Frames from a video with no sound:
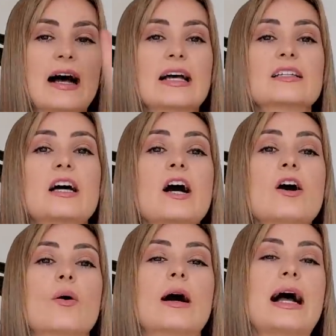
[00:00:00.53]

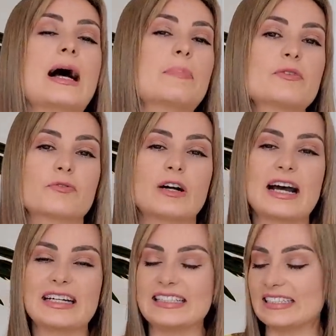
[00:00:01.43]
Hello, happy
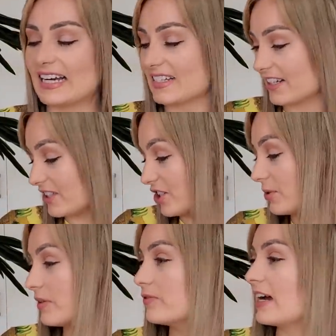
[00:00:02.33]
Friday. Yes, I do
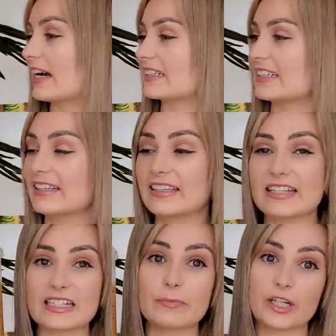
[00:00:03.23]
in fact need
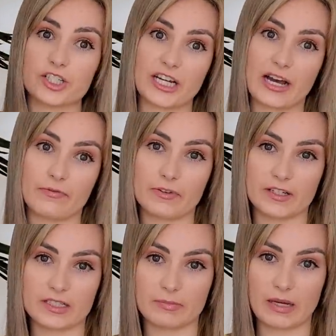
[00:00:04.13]
this much
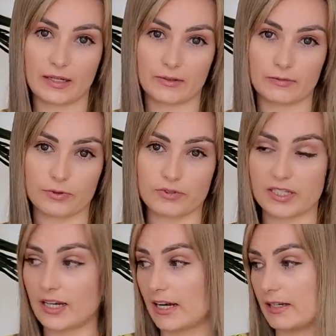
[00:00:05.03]
caffeine to make it through
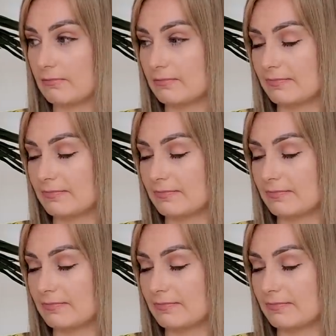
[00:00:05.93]
today.